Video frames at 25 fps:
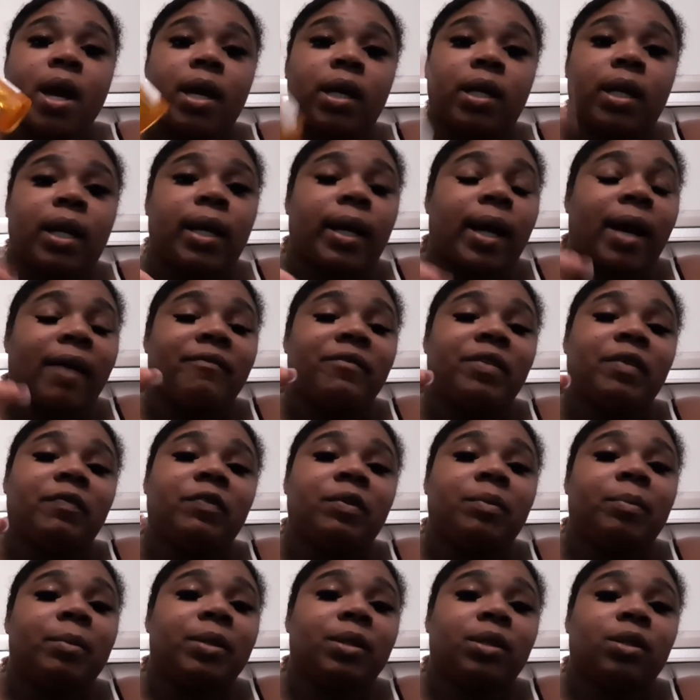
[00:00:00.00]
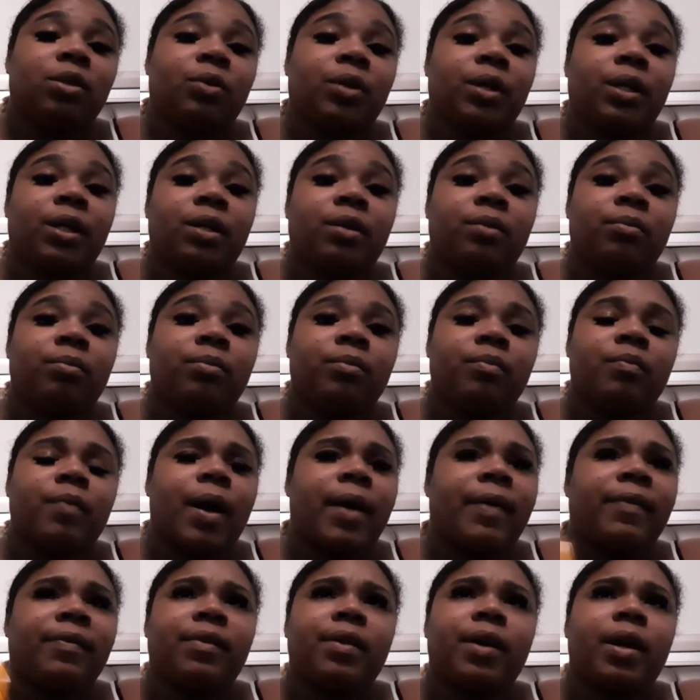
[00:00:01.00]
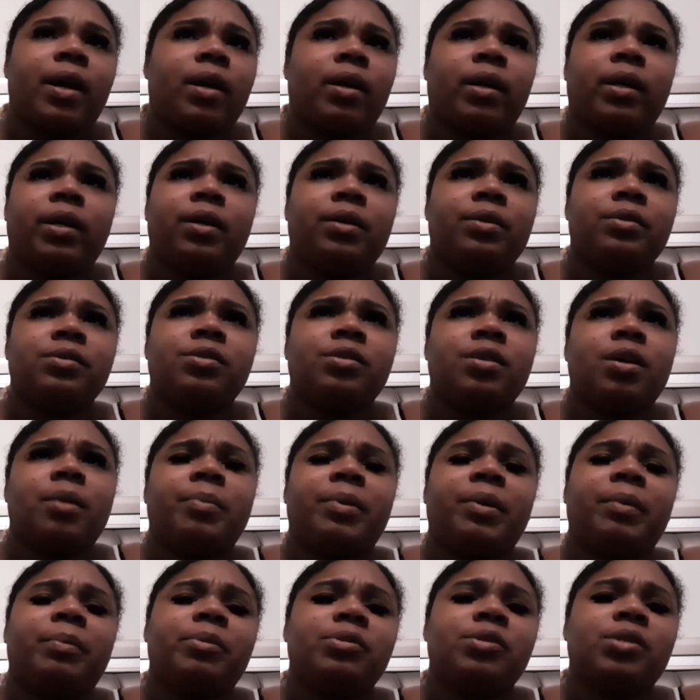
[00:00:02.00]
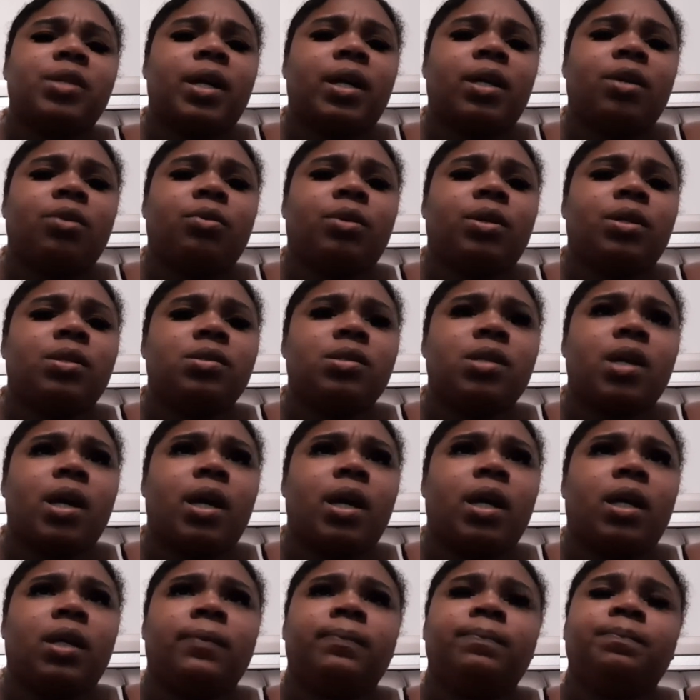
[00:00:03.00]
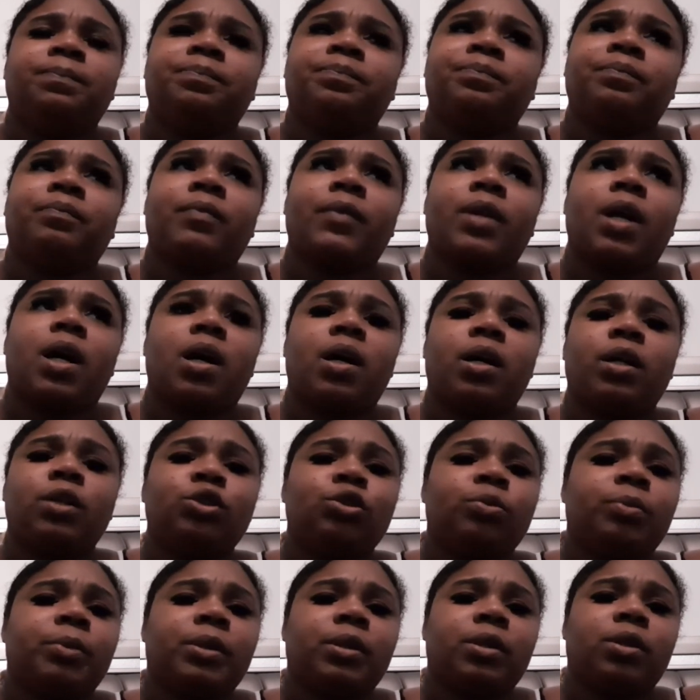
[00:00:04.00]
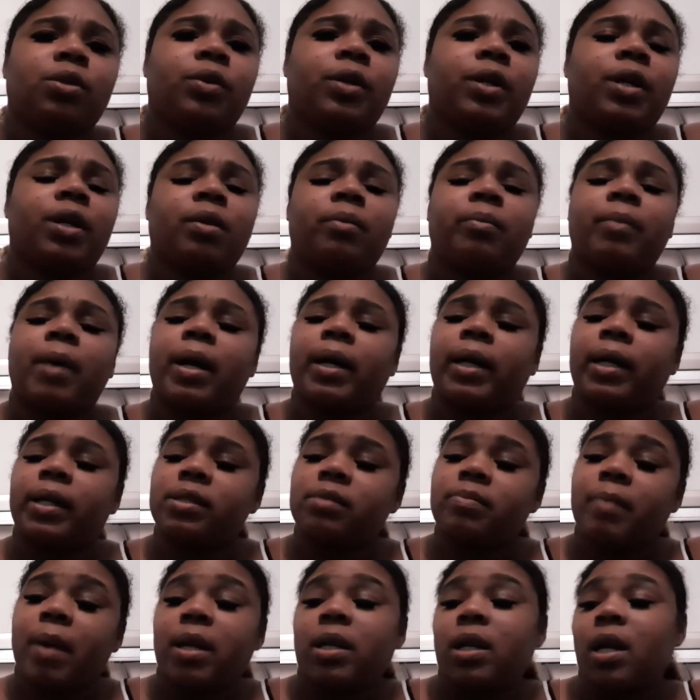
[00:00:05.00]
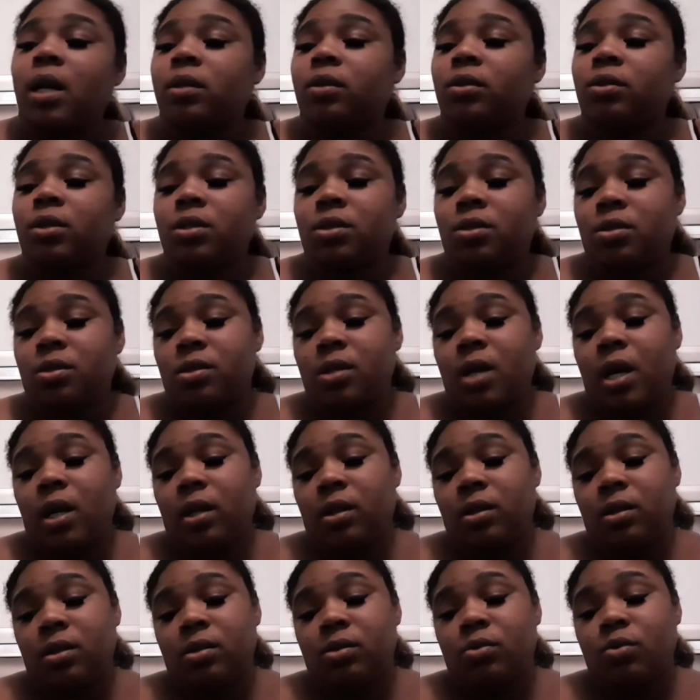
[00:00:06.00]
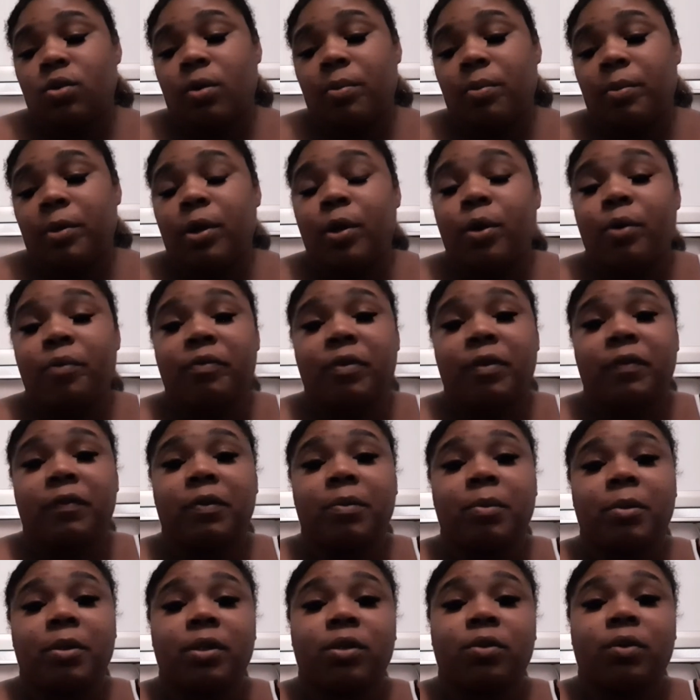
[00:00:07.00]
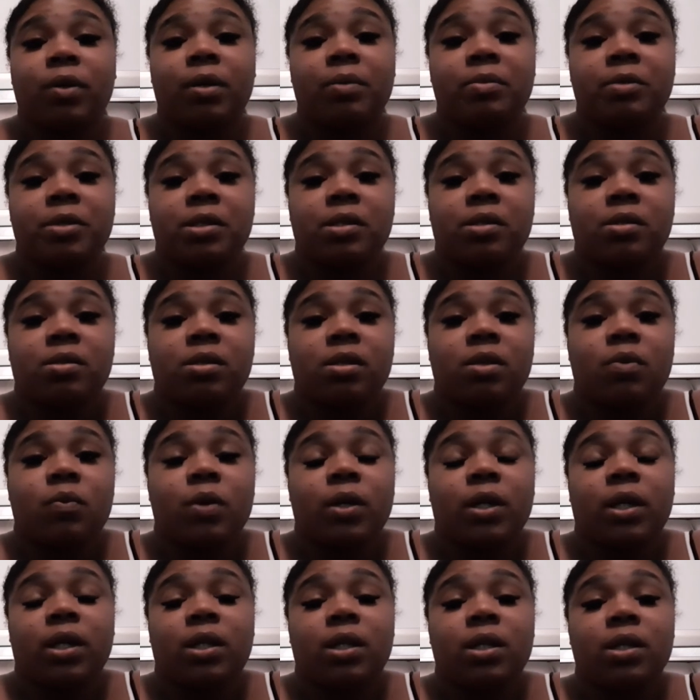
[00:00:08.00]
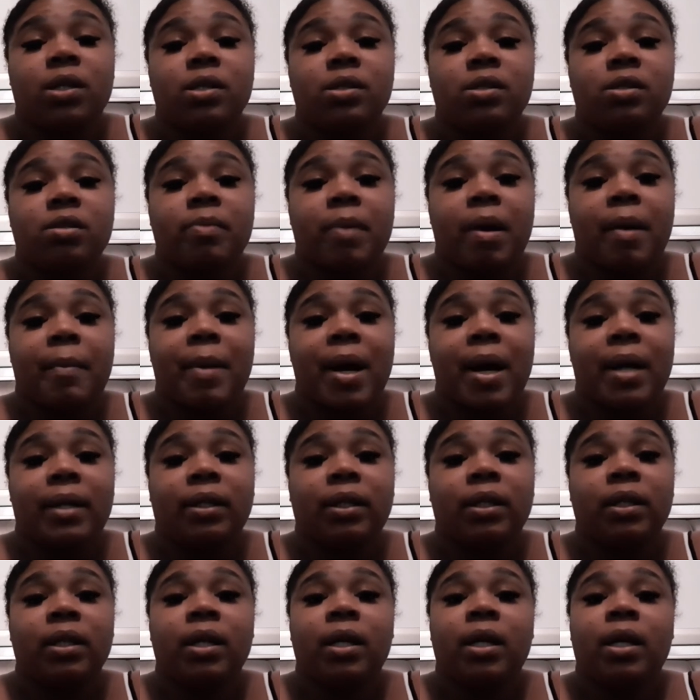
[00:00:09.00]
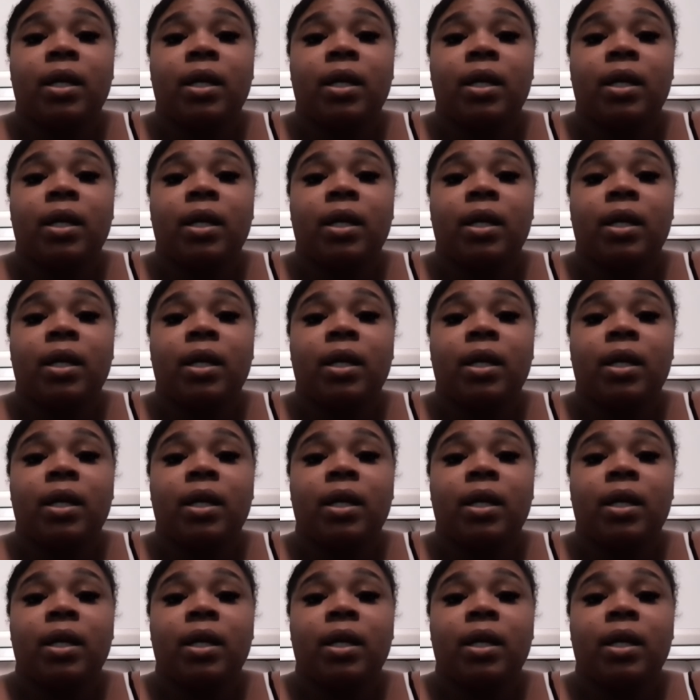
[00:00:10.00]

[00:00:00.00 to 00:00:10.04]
And I got 50 milligram. I hear some people say you can take 100 milligram. I guess my doctor just decided to start me on 50 milligram just to see what it does to my body.